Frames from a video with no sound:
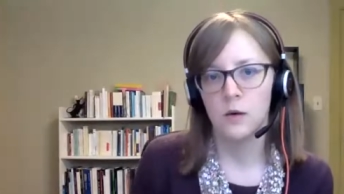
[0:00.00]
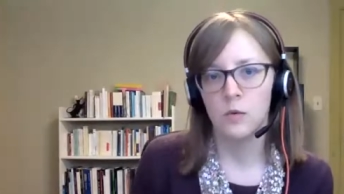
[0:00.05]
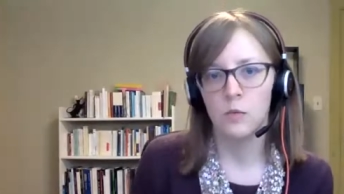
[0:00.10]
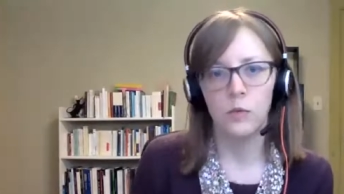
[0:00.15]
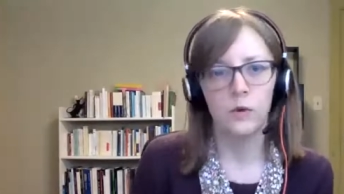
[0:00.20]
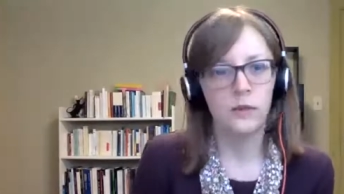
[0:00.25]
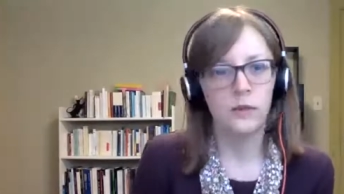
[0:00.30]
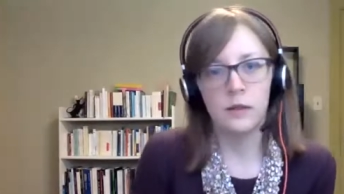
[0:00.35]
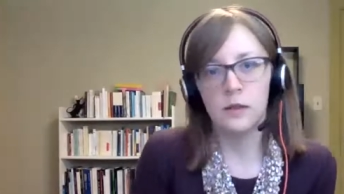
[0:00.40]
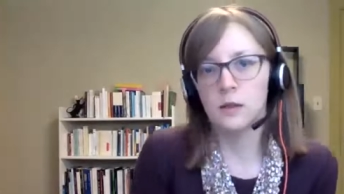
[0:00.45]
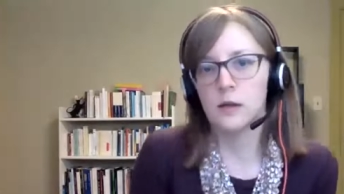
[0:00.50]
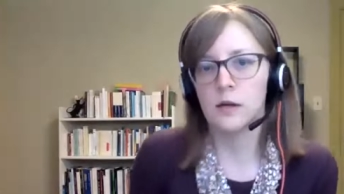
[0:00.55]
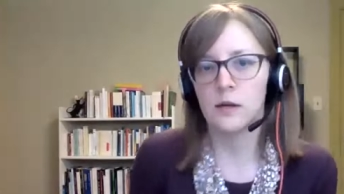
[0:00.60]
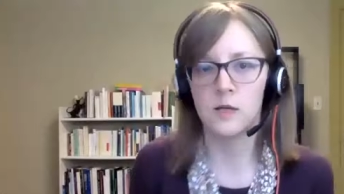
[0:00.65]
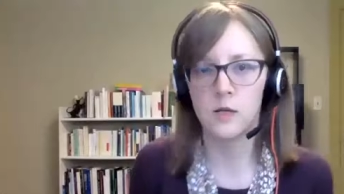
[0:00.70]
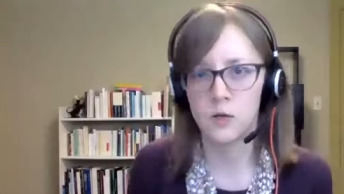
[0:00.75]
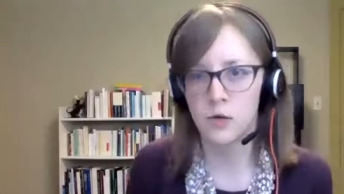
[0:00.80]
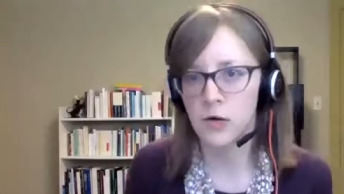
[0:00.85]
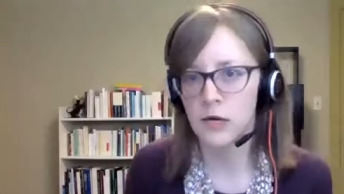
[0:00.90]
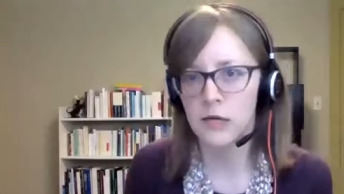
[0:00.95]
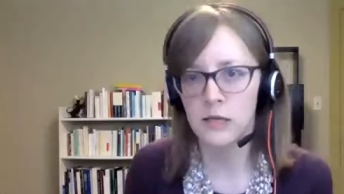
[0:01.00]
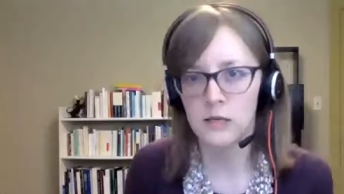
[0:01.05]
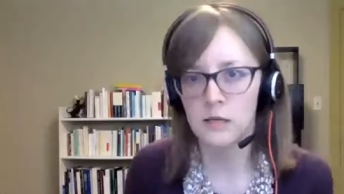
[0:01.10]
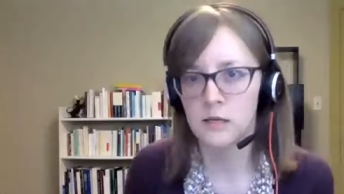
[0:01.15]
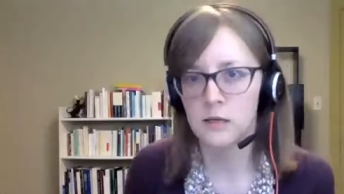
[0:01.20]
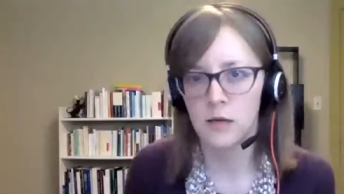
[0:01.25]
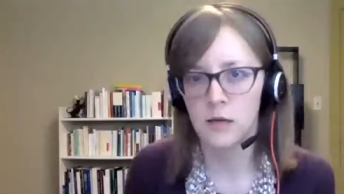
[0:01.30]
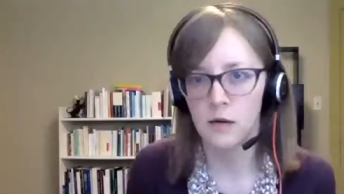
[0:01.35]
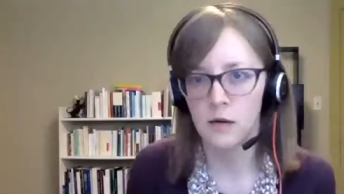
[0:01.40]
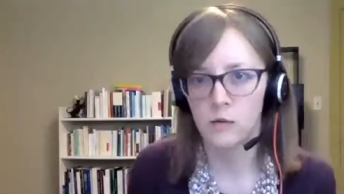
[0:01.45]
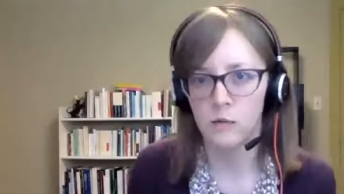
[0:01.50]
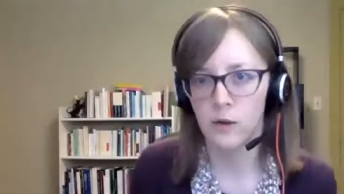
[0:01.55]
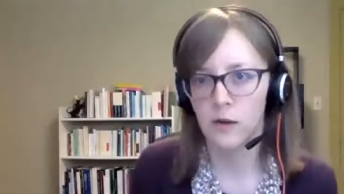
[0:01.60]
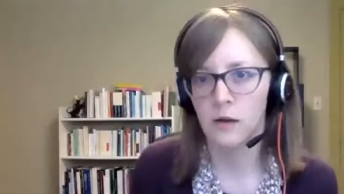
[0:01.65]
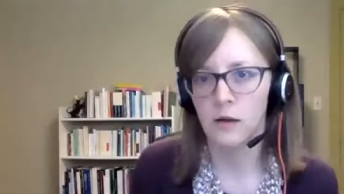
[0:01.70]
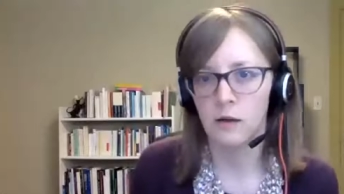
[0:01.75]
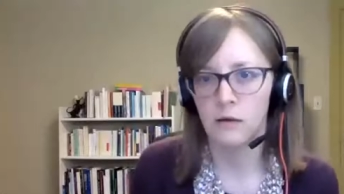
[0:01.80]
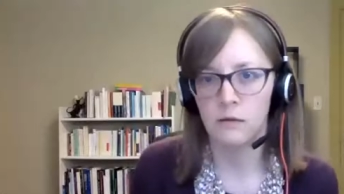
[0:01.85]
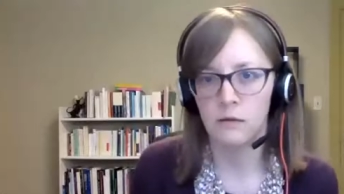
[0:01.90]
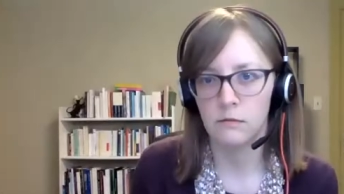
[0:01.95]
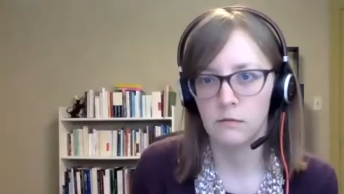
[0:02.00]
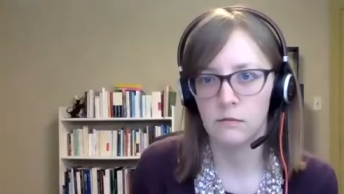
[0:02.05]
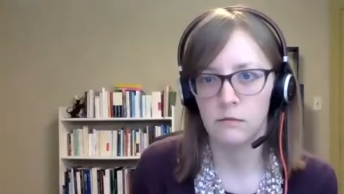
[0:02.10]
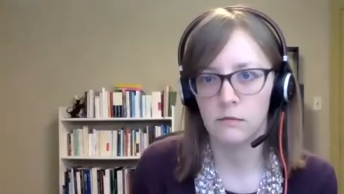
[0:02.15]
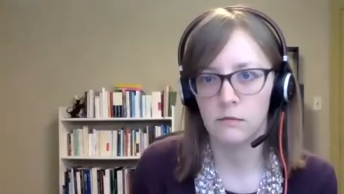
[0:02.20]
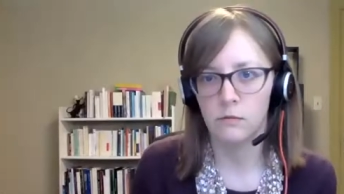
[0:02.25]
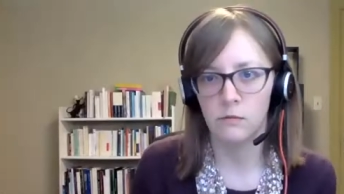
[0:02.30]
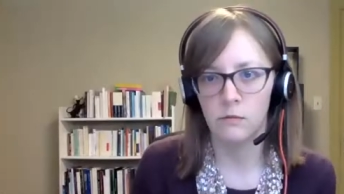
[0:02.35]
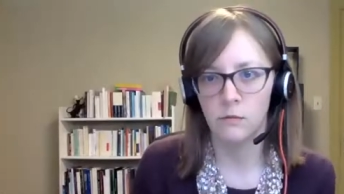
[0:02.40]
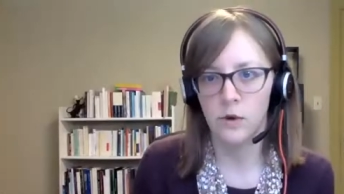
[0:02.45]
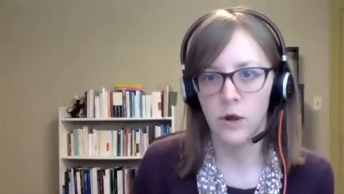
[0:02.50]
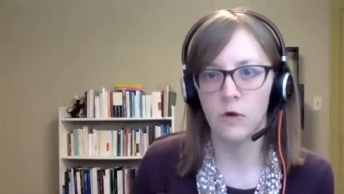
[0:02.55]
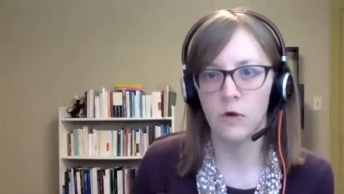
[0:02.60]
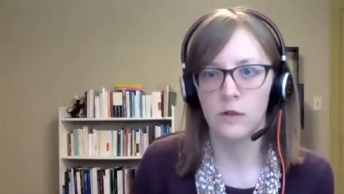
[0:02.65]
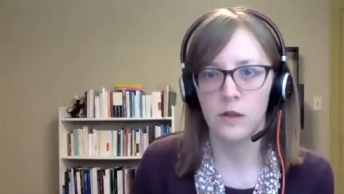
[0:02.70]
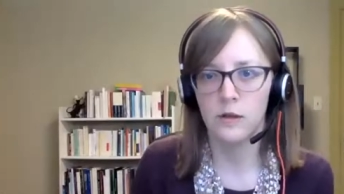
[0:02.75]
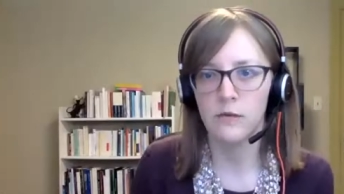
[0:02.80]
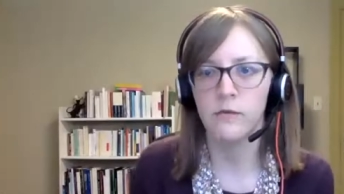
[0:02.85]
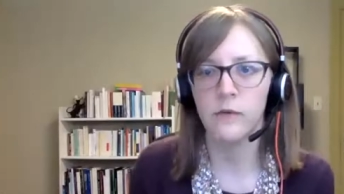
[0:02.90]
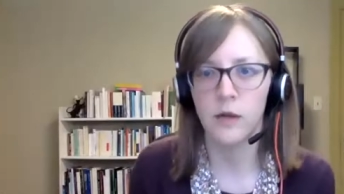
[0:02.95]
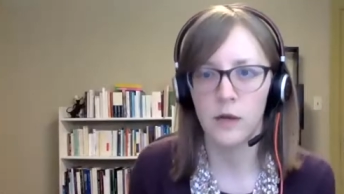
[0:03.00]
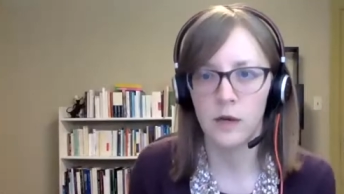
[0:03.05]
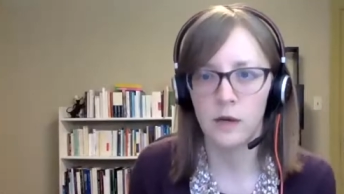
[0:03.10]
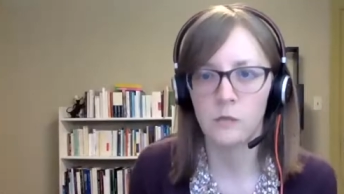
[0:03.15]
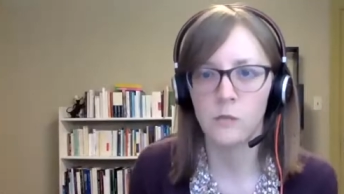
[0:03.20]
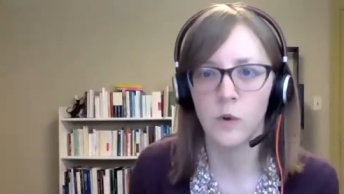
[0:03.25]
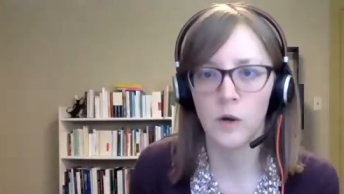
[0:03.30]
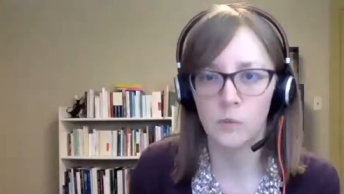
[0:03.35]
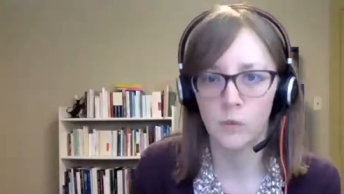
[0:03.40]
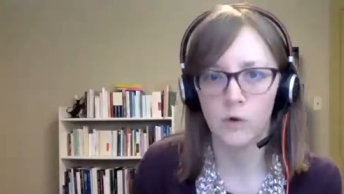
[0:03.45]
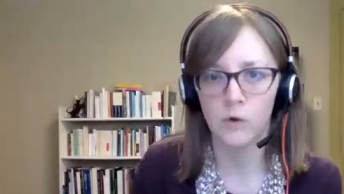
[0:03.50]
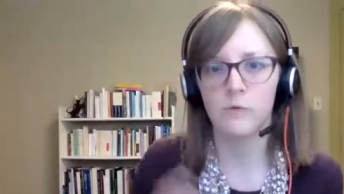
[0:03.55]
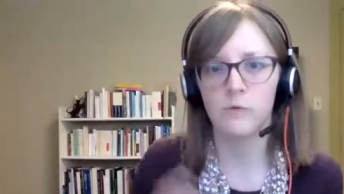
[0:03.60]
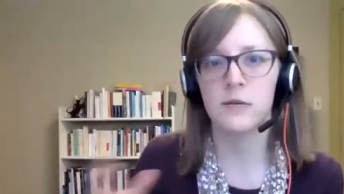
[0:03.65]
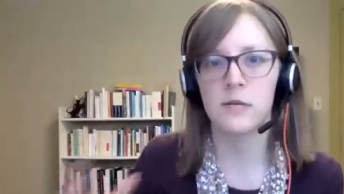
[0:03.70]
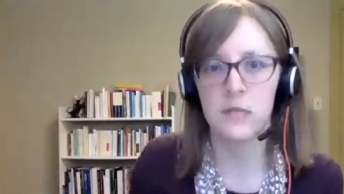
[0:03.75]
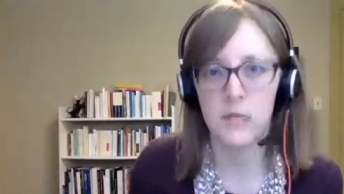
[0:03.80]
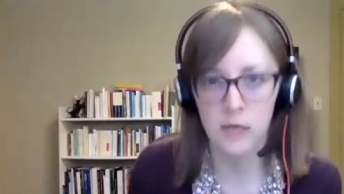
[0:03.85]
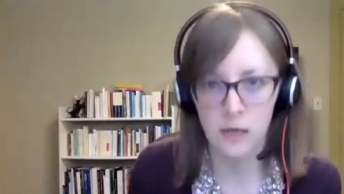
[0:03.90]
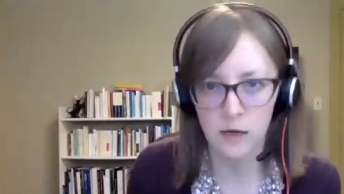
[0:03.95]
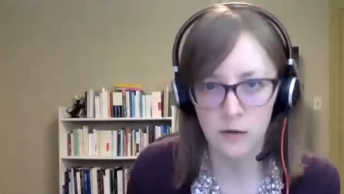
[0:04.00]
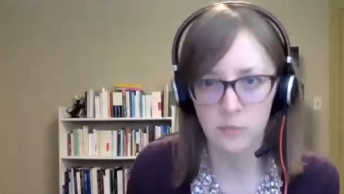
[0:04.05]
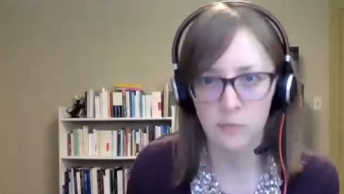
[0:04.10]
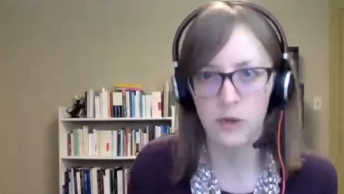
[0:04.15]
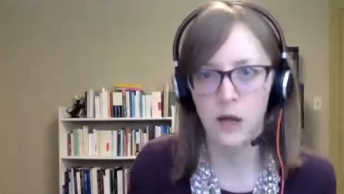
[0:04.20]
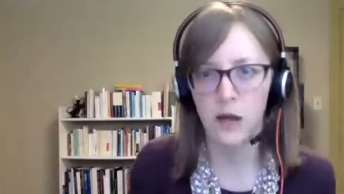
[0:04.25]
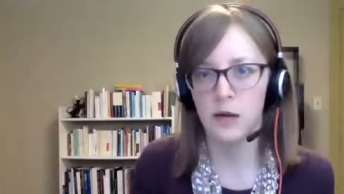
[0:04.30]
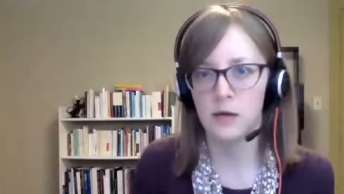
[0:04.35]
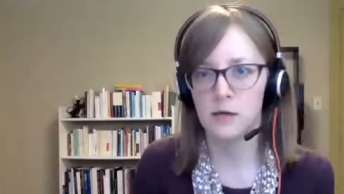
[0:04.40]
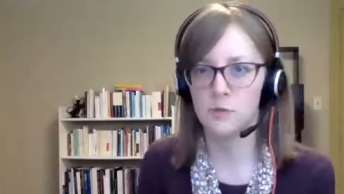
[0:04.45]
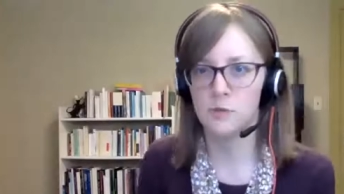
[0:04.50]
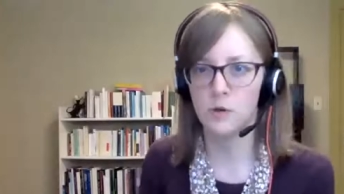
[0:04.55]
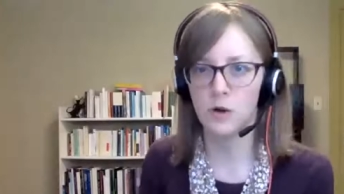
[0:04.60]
within the constraints that we we all live in when we're visiting a place.